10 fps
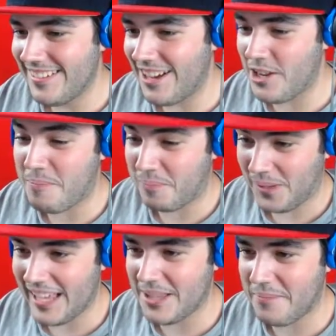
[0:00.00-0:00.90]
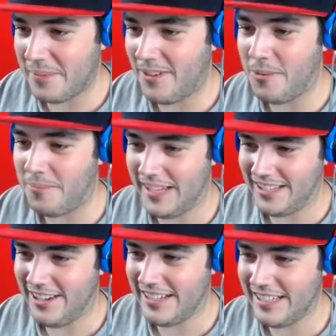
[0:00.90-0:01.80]
Are you playing the pi- Oh my
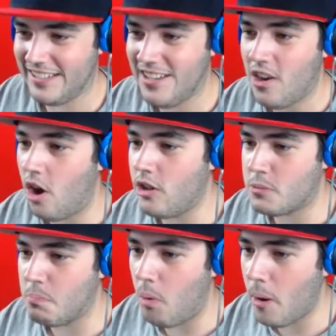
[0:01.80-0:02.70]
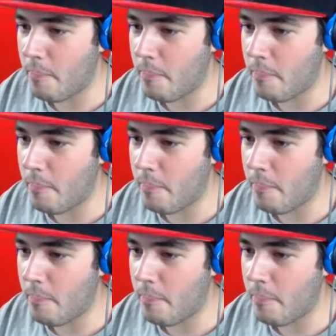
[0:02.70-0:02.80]
god. Oh, there's more-